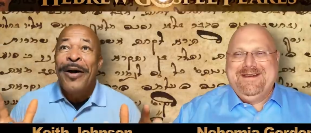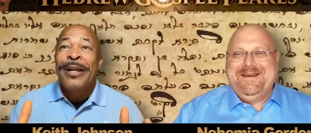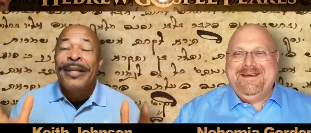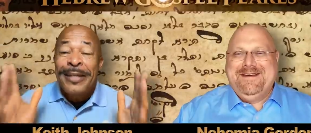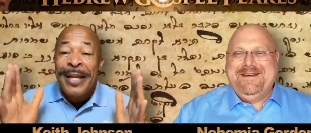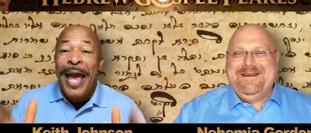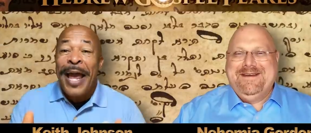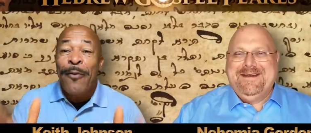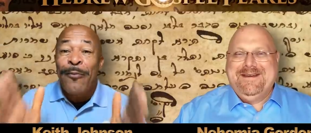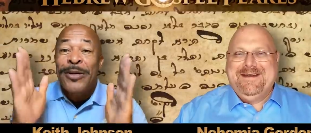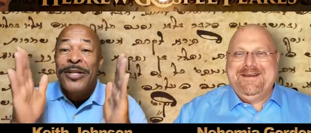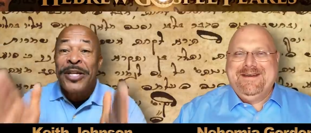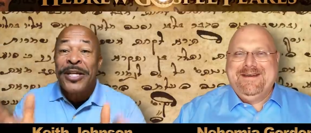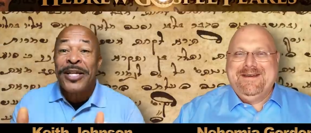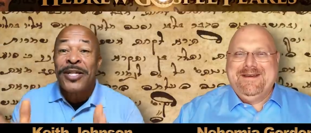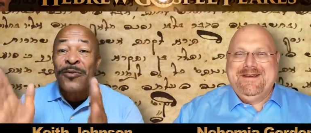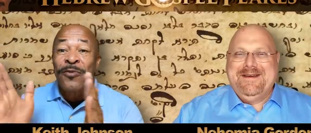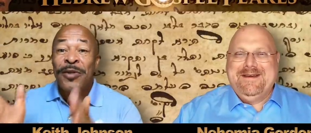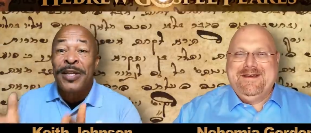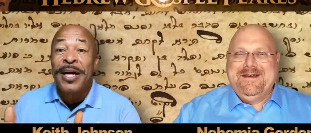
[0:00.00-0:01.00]
Speaker 1: language,
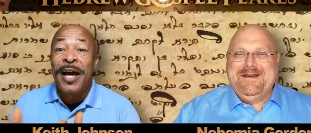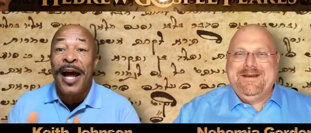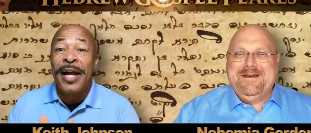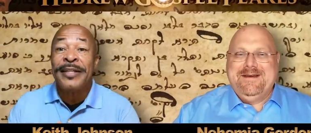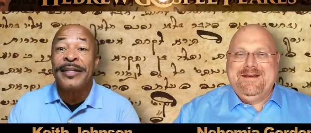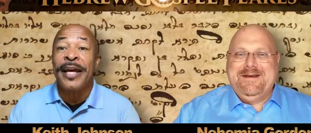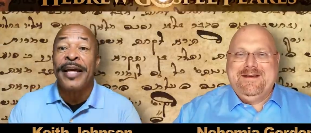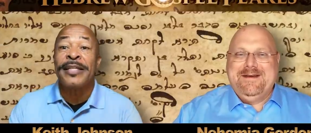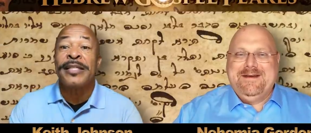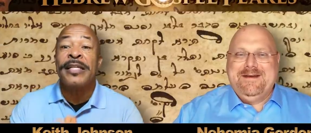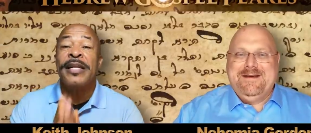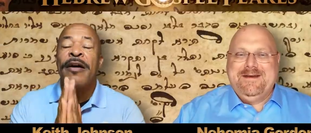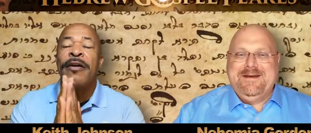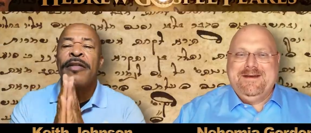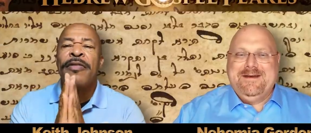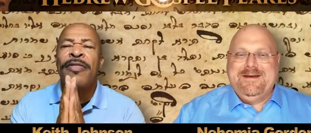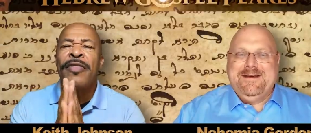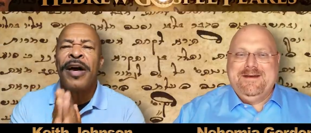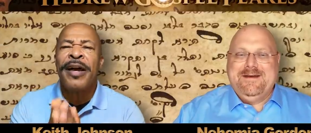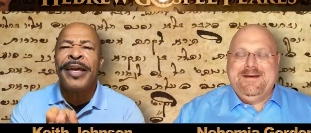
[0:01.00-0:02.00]
history, context,
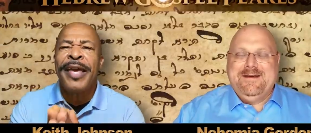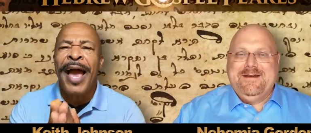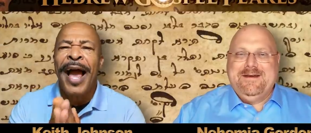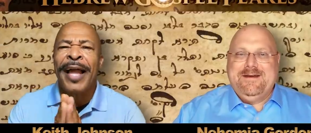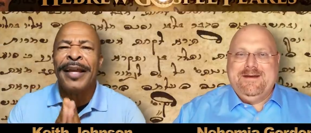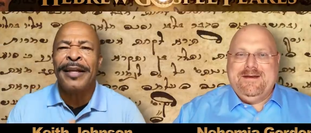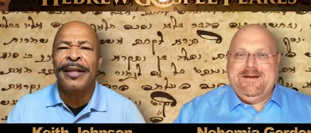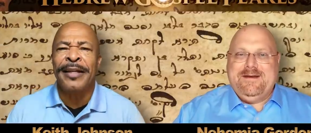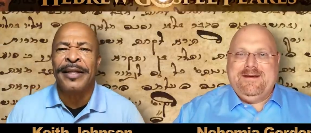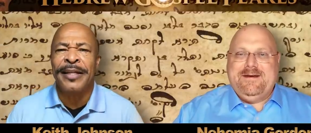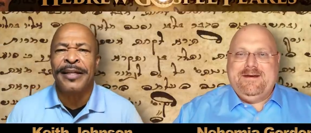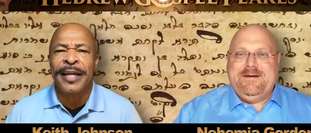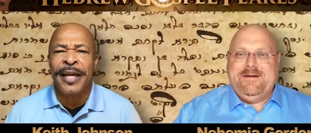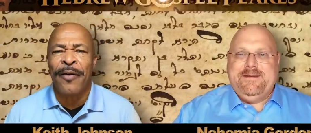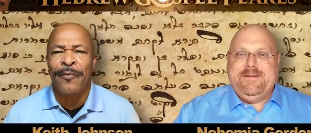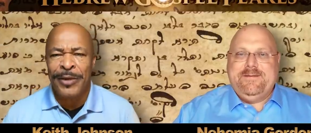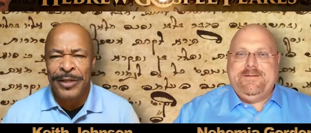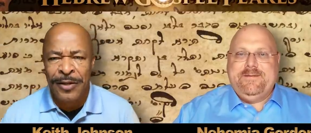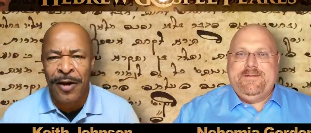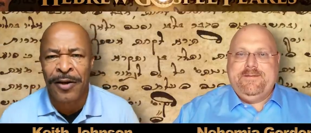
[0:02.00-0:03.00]
the Galilee. Yeah. Can
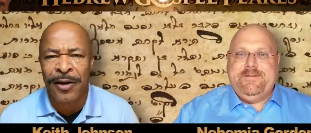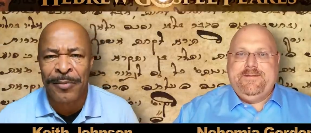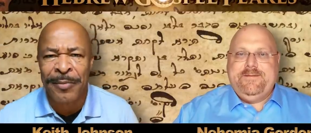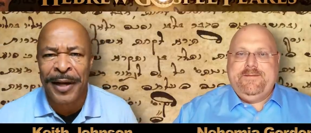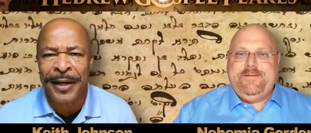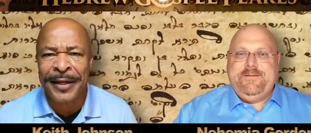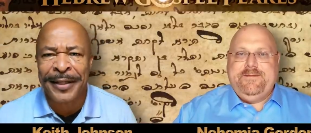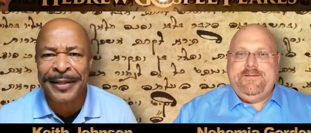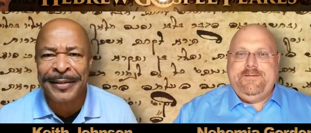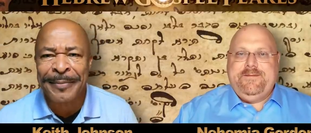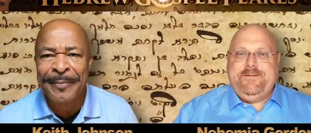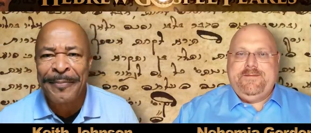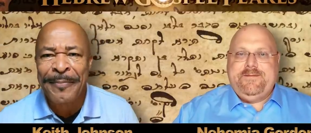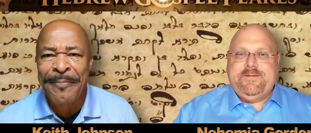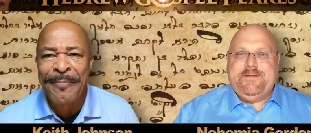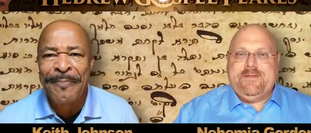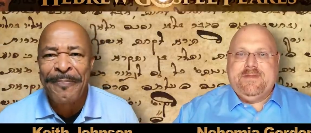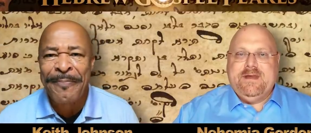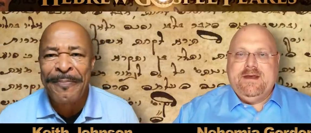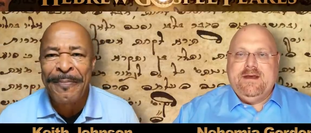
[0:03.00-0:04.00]
we
Speaker 2: talk about it?
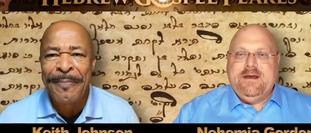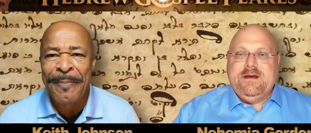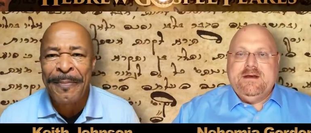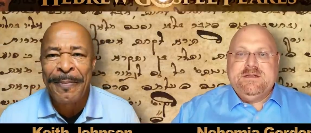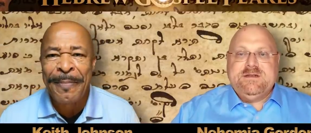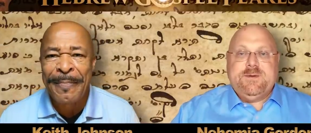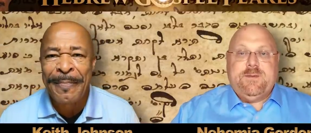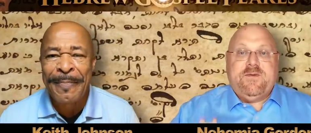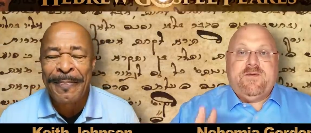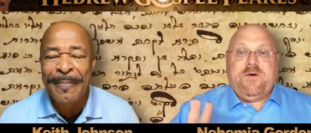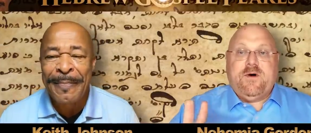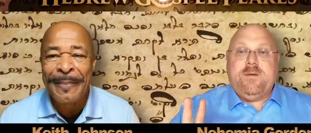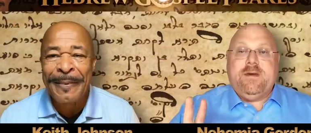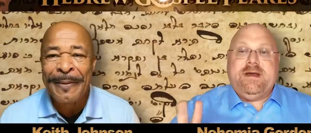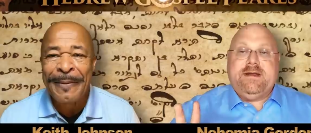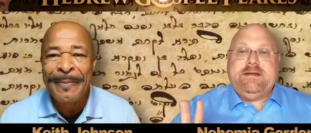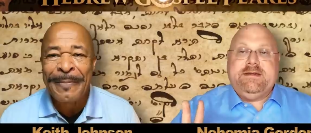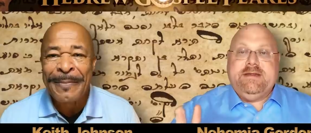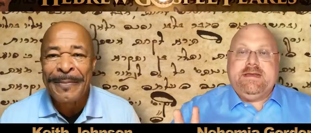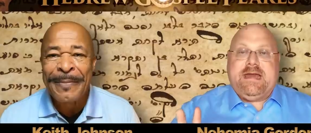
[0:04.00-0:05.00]
So before we get
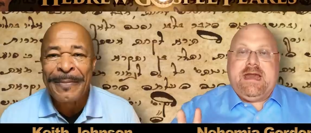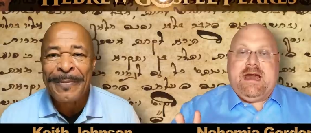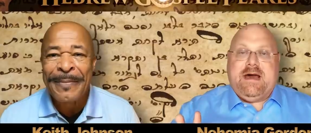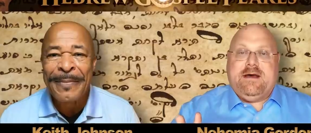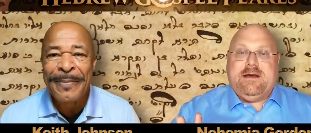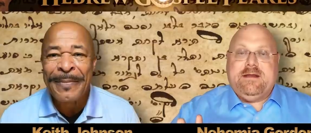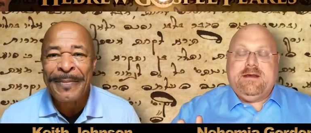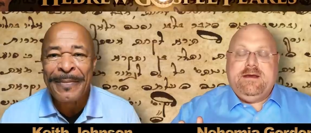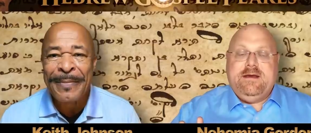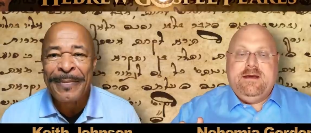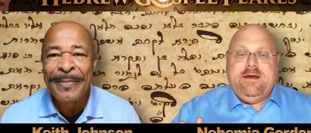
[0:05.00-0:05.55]
to the Galilee,